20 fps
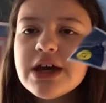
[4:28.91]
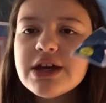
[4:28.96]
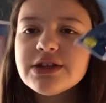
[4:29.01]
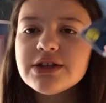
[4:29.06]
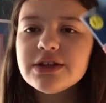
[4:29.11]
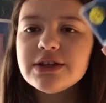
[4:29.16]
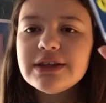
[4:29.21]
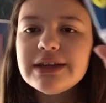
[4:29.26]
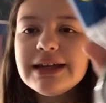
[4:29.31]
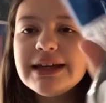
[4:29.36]

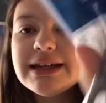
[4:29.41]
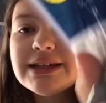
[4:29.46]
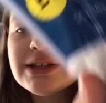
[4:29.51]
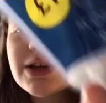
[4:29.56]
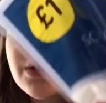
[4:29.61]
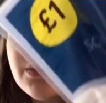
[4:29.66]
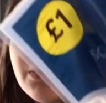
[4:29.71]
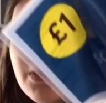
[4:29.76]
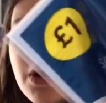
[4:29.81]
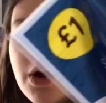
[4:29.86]
So these
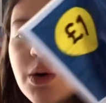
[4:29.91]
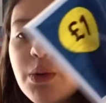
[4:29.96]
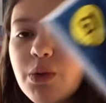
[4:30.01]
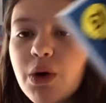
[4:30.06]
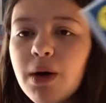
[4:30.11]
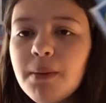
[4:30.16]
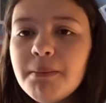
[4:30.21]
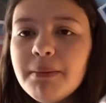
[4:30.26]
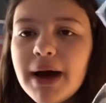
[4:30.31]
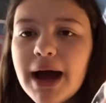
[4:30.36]
were
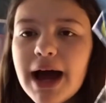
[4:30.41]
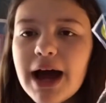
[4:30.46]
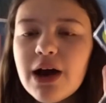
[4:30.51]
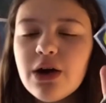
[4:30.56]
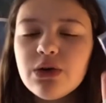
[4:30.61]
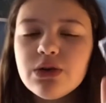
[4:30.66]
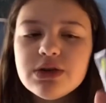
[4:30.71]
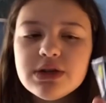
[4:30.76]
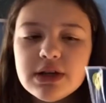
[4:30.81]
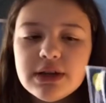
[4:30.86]

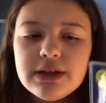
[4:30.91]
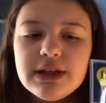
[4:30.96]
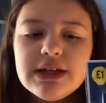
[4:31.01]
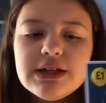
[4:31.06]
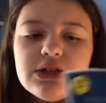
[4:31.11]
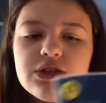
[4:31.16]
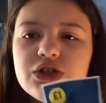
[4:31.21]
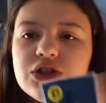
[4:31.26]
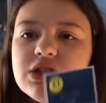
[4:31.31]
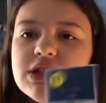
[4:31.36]
£1, and these
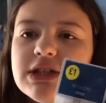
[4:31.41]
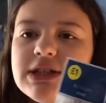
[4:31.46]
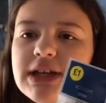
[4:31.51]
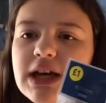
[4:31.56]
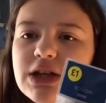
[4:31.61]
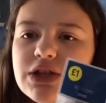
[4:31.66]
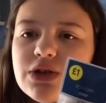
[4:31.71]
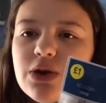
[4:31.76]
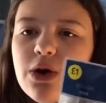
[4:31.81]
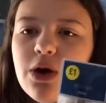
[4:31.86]
are just the
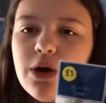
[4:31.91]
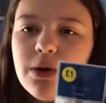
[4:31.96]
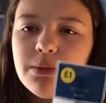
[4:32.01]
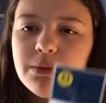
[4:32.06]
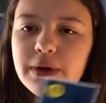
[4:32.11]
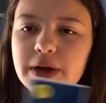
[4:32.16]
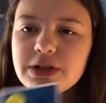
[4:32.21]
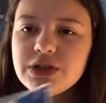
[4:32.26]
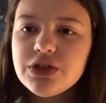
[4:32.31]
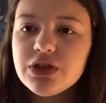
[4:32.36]
Tesco own
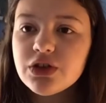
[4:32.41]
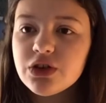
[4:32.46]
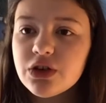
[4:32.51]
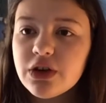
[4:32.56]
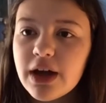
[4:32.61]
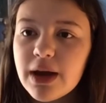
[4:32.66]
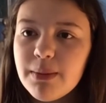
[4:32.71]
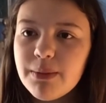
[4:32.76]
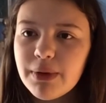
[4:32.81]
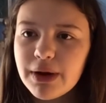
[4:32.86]
brand. You could
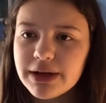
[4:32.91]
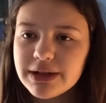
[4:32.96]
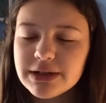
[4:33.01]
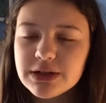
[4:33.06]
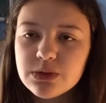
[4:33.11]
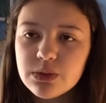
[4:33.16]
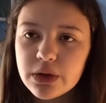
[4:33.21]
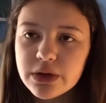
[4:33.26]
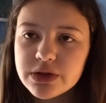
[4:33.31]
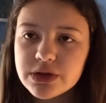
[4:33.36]
get
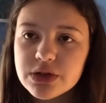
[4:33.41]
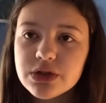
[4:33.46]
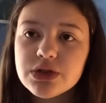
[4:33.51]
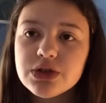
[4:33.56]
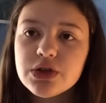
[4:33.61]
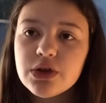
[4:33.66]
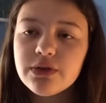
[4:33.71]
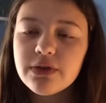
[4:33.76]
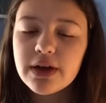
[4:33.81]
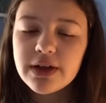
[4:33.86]
branded ones and
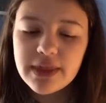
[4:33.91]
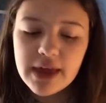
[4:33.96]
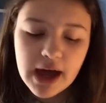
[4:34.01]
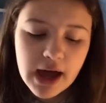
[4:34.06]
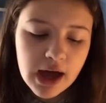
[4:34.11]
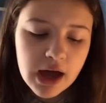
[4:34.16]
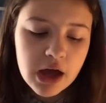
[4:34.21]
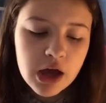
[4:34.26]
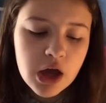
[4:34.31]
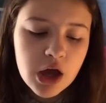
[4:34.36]
stuff like
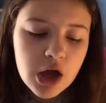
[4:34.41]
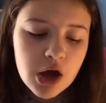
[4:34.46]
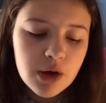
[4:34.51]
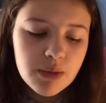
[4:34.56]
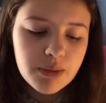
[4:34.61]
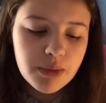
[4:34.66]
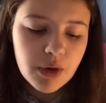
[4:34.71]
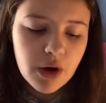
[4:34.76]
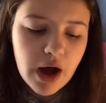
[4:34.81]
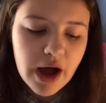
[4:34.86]
that,
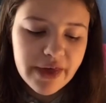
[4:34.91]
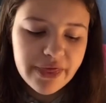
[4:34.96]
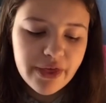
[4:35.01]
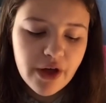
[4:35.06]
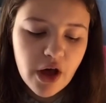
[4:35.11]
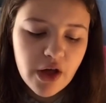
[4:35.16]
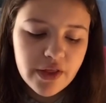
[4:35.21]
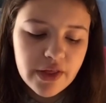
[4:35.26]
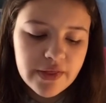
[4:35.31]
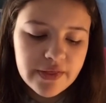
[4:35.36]
but I
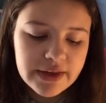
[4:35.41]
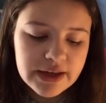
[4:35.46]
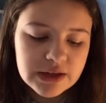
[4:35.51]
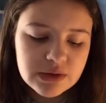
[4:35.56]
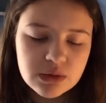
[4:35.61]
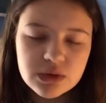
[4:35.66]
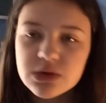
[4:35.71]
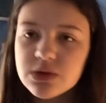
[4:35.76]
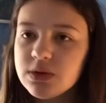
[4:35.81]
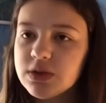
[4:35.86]
thought that these
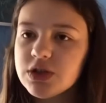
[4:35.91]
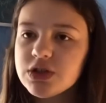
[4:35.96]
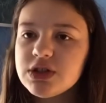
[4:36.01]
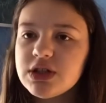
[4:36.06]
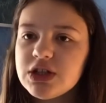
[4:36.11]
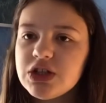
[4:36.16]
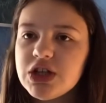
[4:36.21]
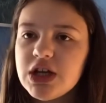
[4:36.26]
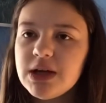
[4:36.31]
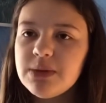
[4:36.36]
ones were just
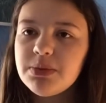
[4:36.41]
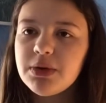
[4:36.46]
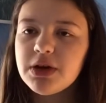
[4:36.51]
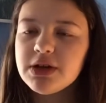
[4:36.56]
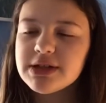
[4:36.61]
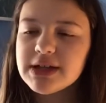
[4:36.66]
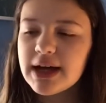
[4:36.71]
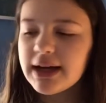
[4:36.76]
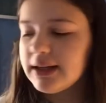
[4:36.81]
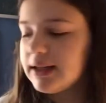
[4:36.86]
the
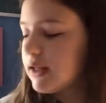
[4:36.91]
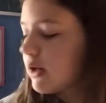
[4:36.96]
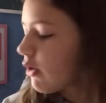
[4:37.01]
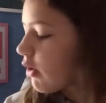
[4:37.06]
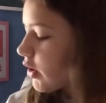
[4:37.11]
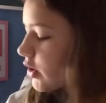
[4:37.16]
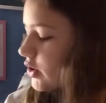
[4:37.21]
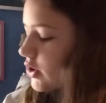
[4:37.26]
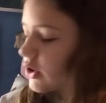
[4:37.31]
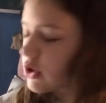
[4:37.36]
cheapest, and they're
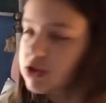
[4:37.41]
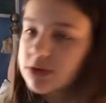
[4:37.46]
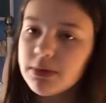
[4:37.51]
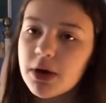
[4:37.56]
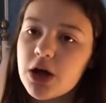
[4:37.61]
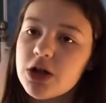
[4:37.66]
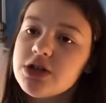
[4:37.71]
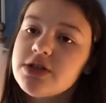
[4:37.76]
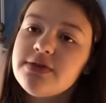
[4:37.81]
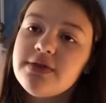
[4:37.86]
also
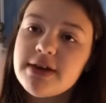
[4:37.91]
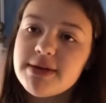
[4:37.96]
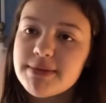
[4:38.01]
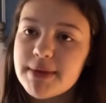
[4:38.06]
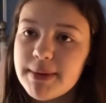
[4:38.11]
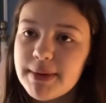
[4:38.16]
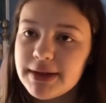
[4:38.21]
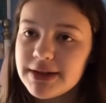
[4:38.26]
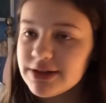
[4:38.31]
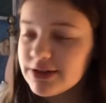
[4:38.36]
small to fit in
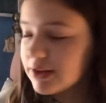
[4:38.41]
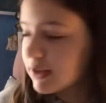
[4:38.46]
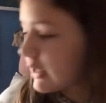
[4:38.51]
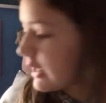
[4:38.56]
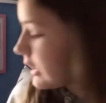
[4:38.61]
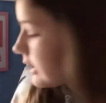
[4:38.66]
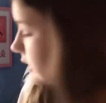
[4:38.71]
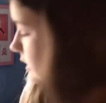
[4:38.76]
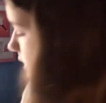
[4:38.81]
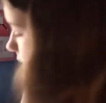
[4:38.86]
my pencil
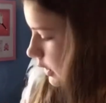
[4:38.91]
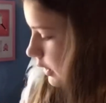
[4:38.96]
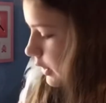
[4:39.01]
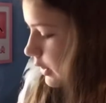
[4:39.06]
case.